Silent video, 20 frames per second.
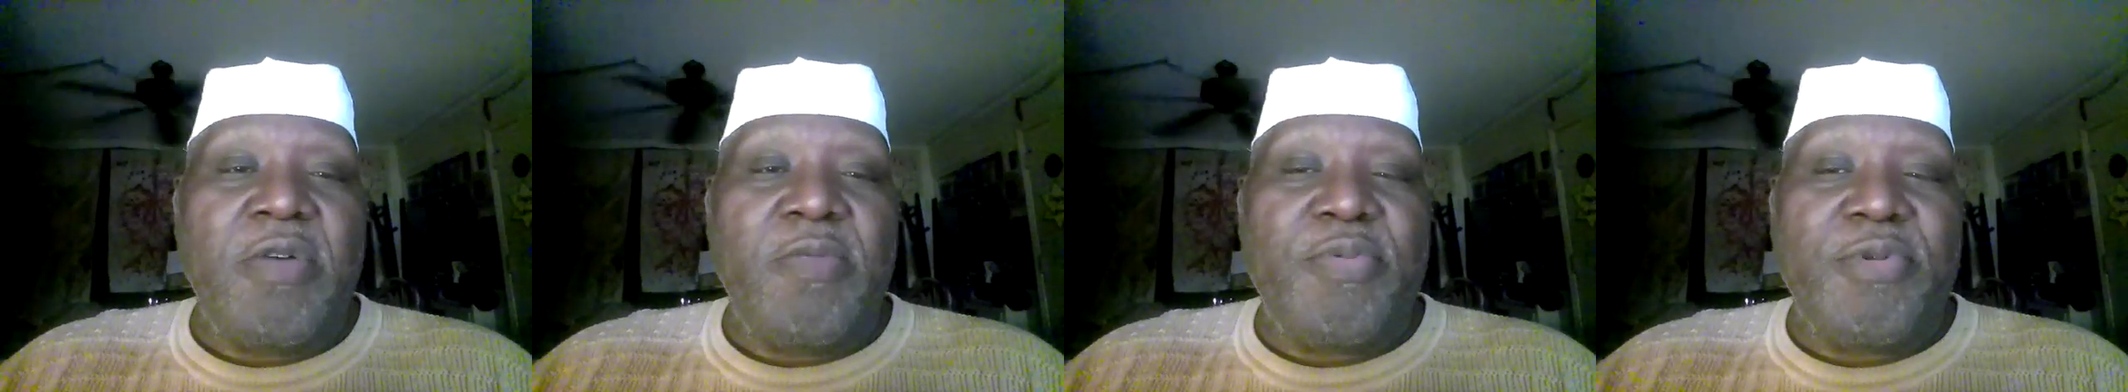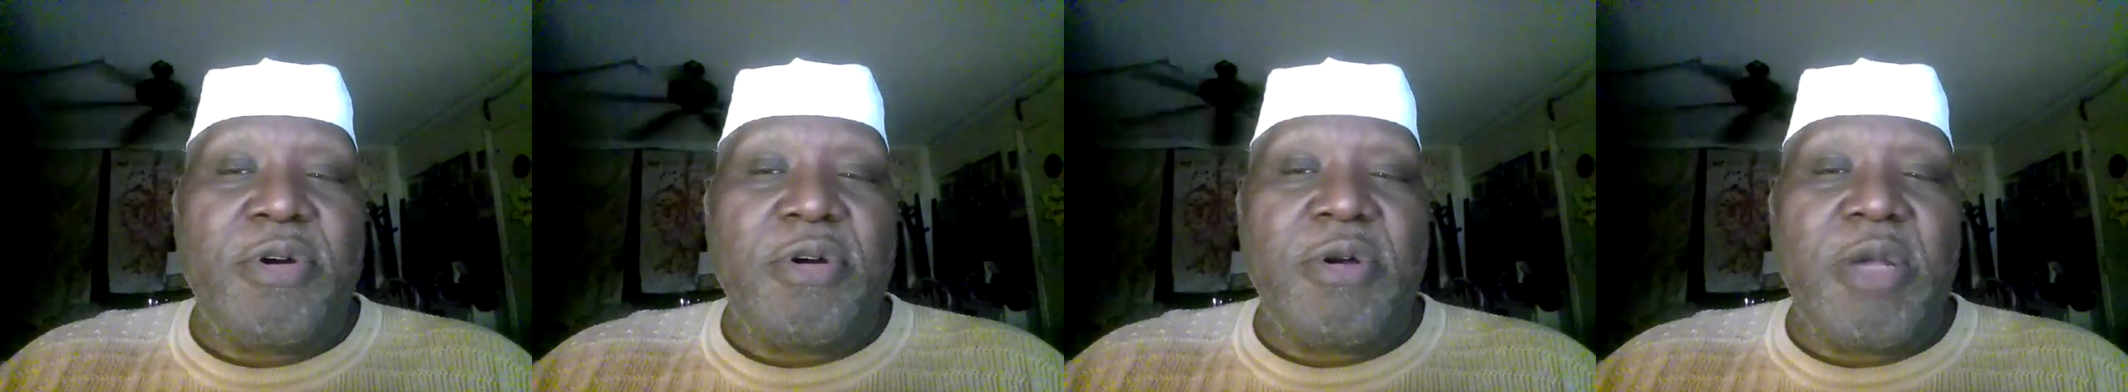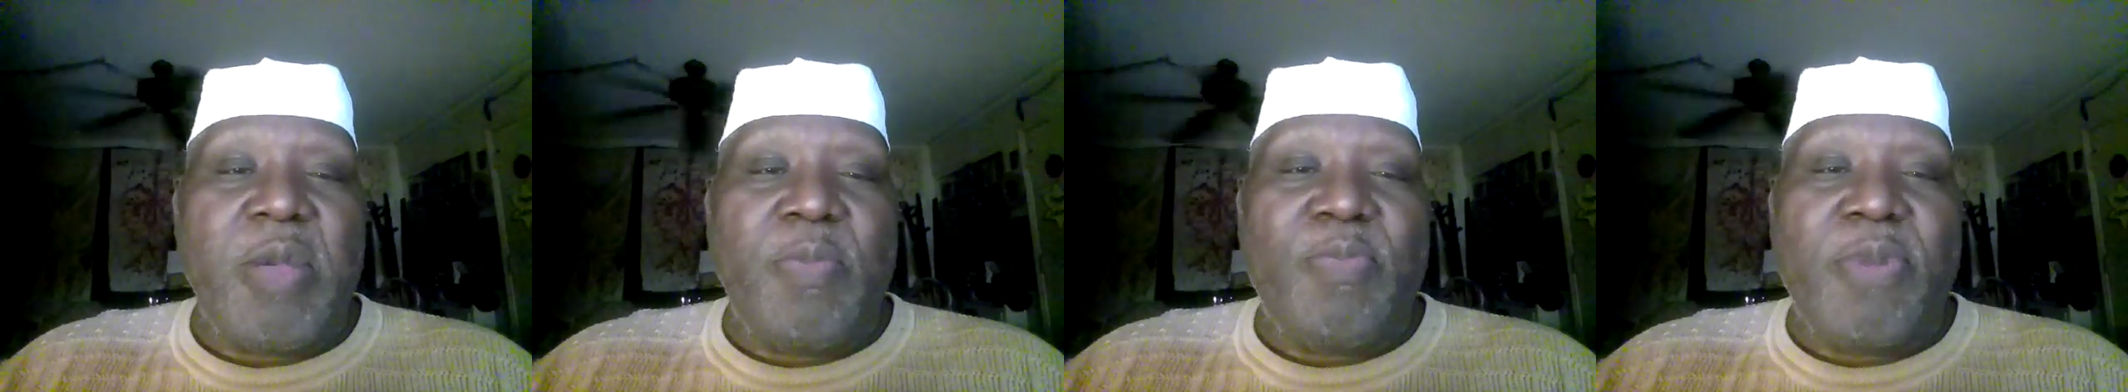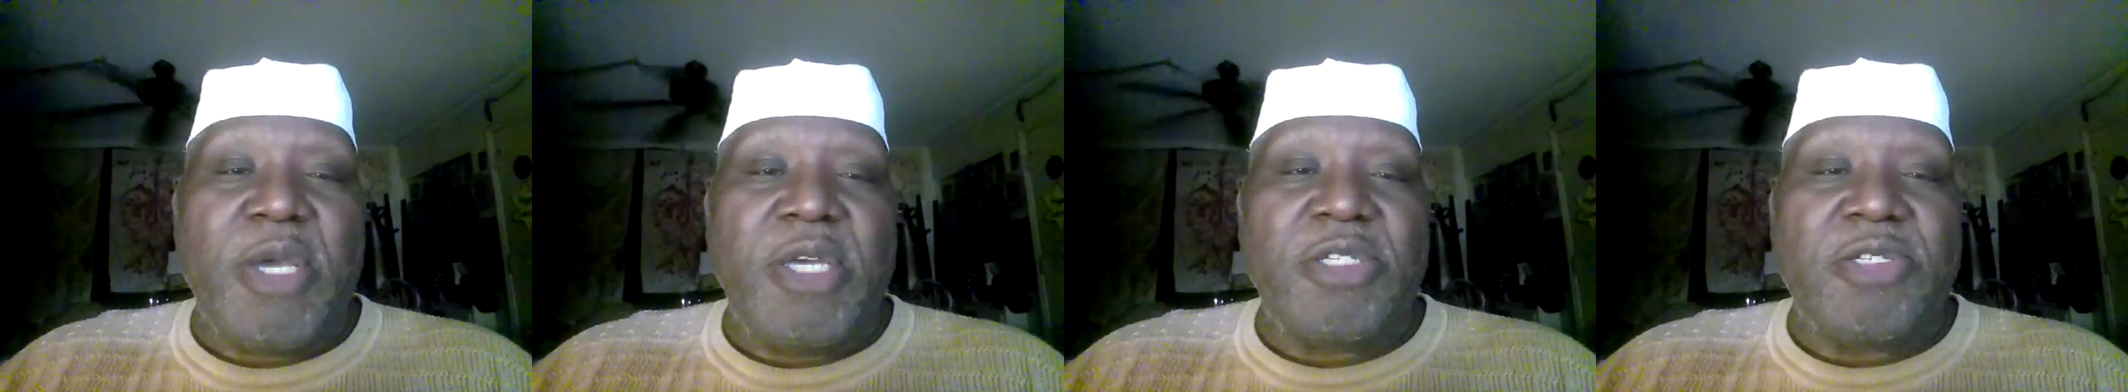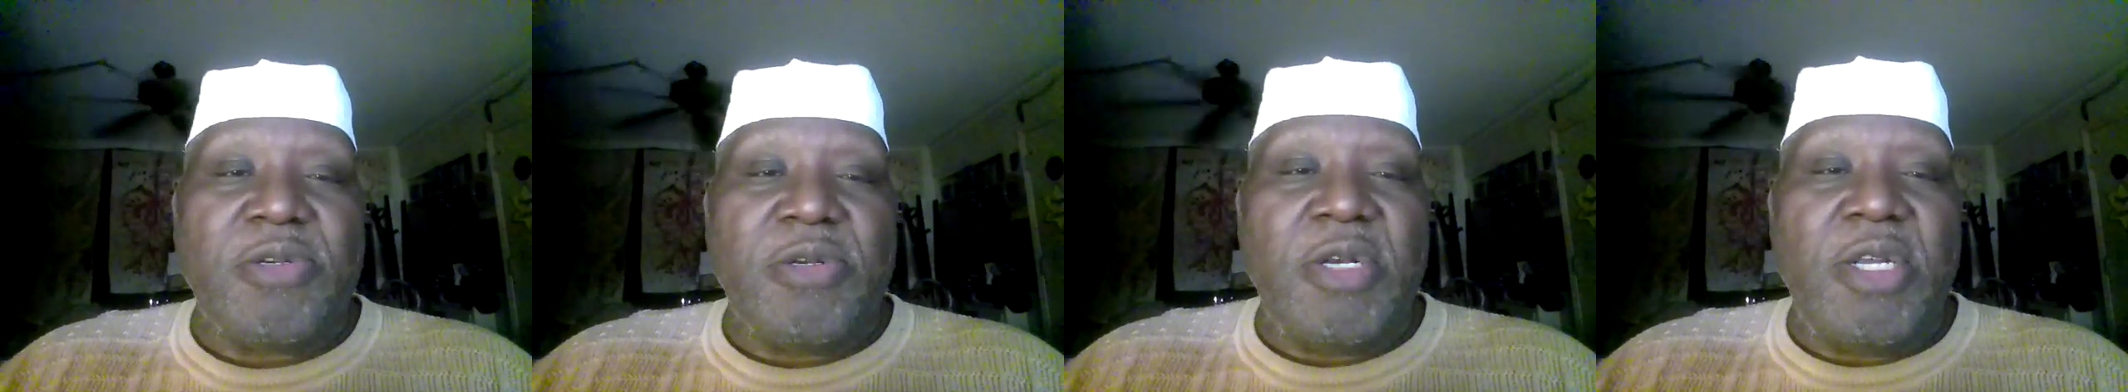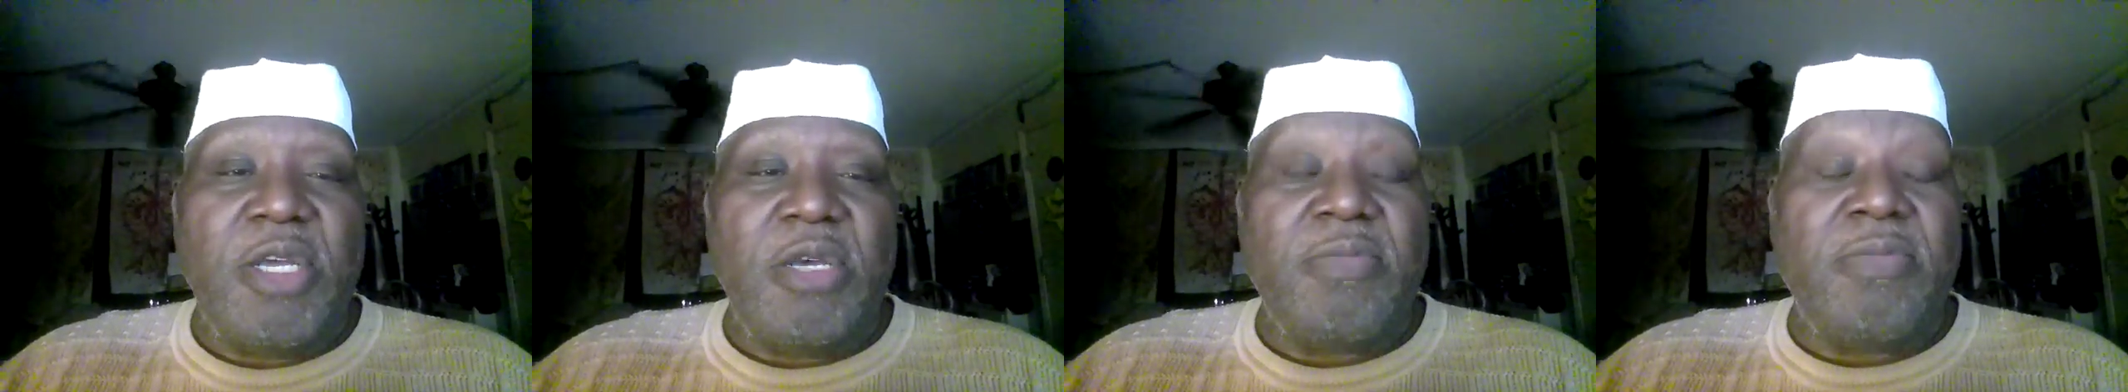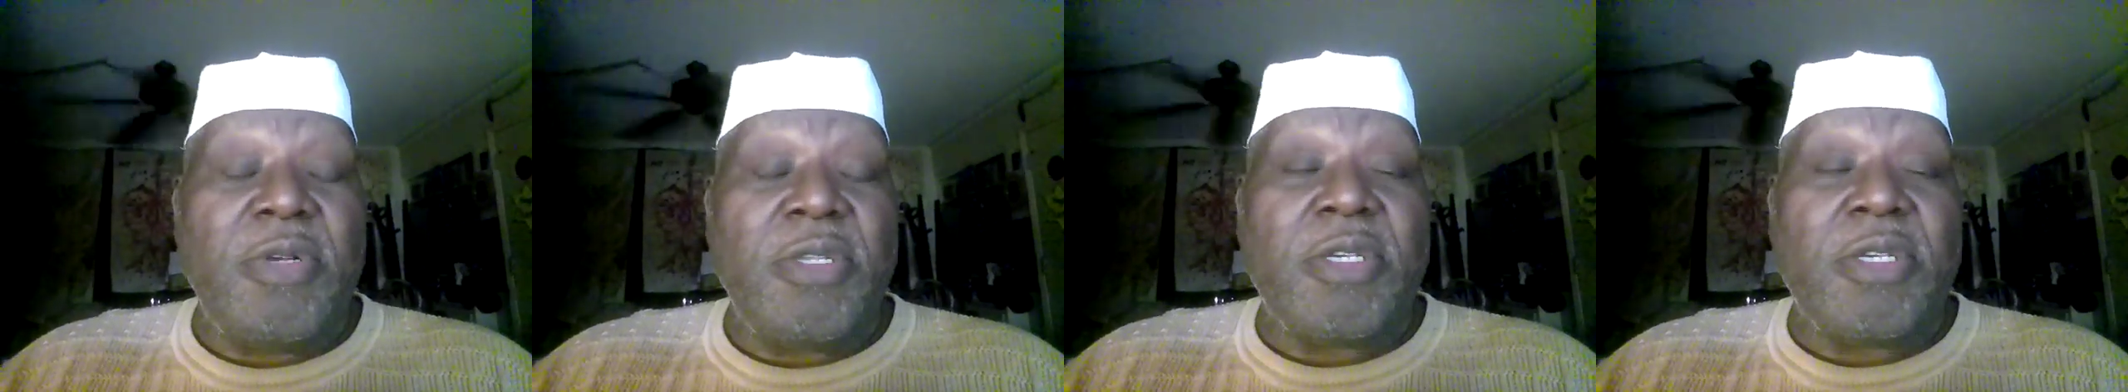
He's going to have the house